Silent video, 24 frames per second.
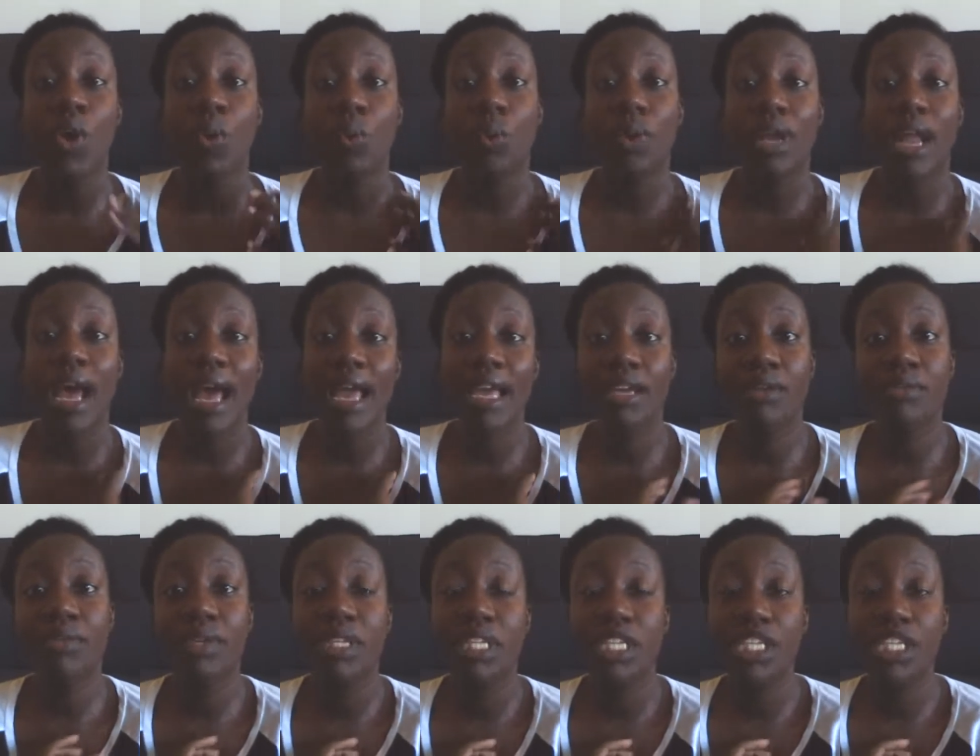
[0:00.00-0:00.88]
What I
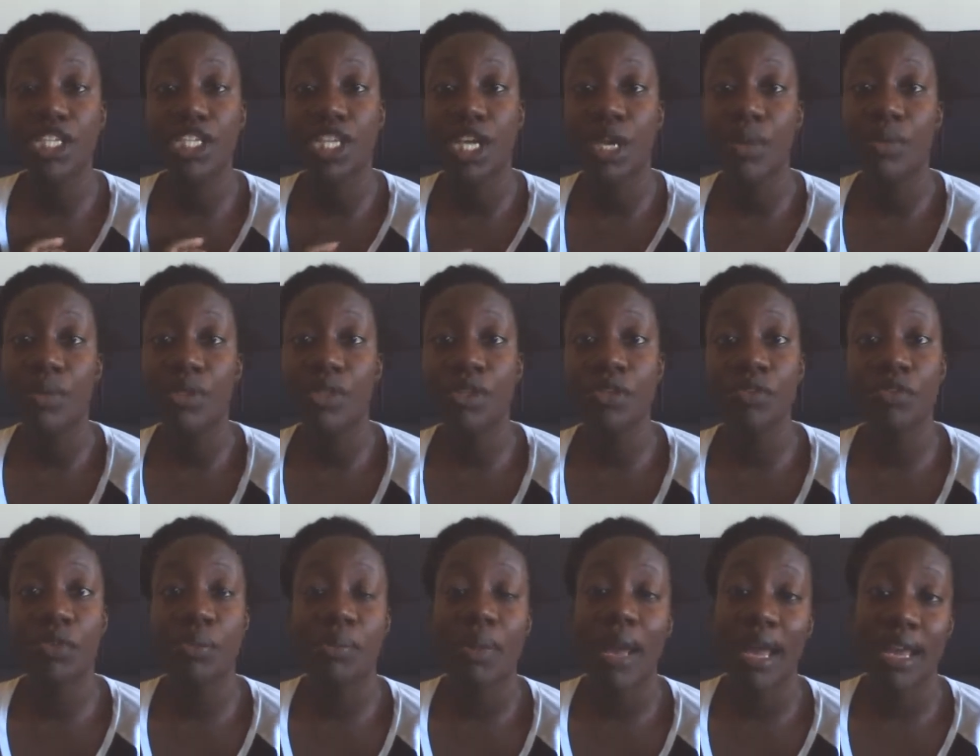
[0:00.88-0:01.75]
can really share with you
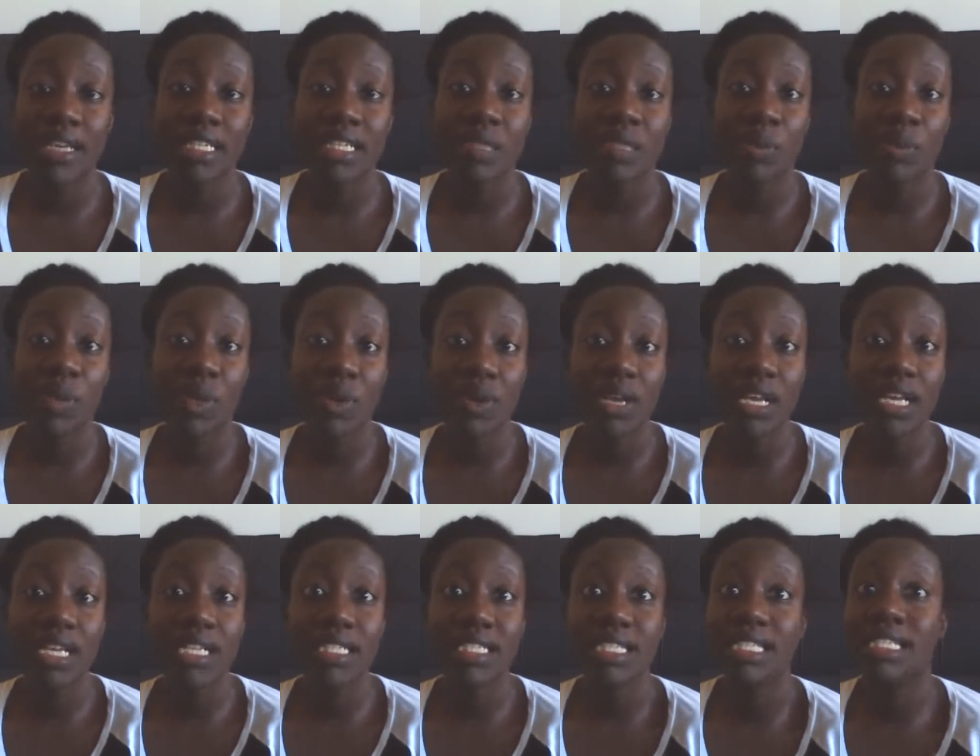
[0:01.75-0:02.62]
from my
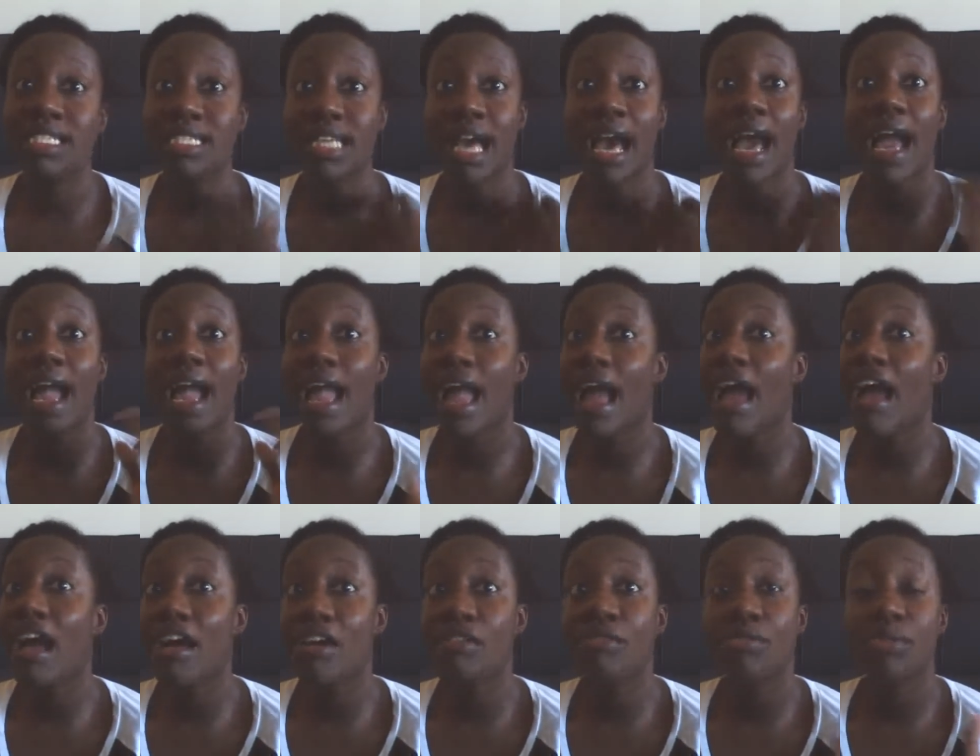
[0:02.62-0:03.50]
experience is I
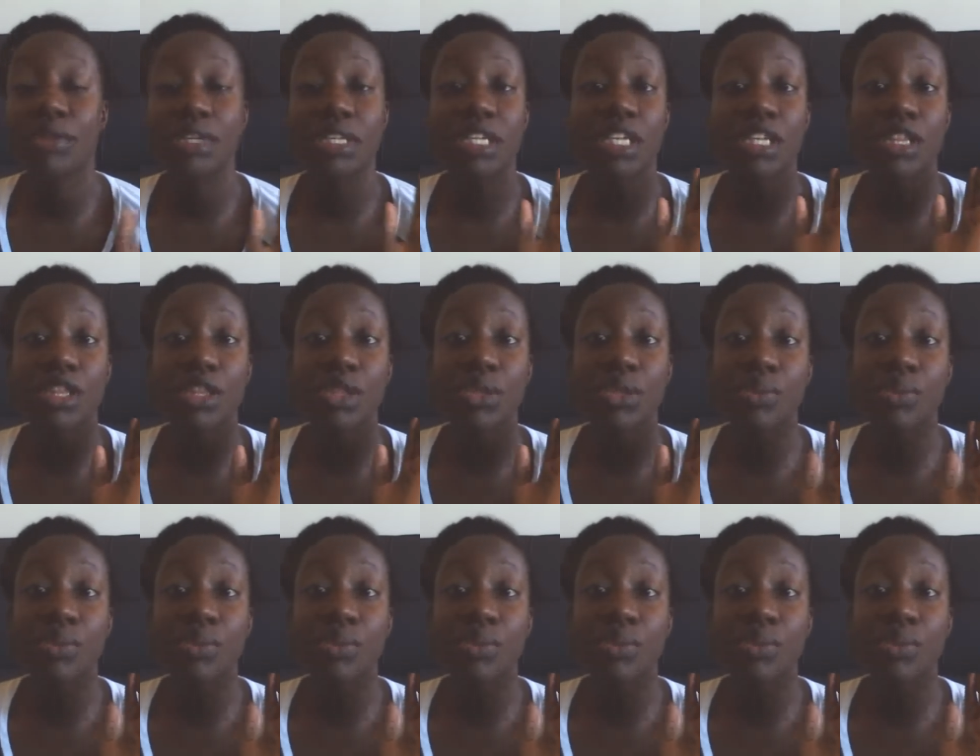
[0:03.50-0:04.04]
have really